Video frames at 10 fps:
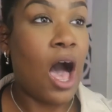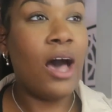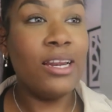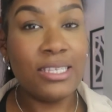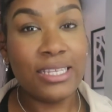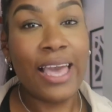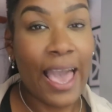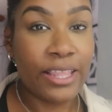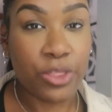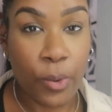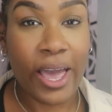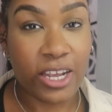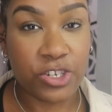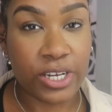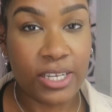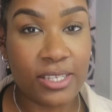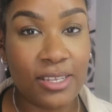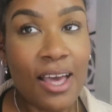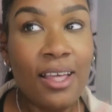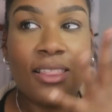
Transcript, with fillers: I honestly hate the way I dress.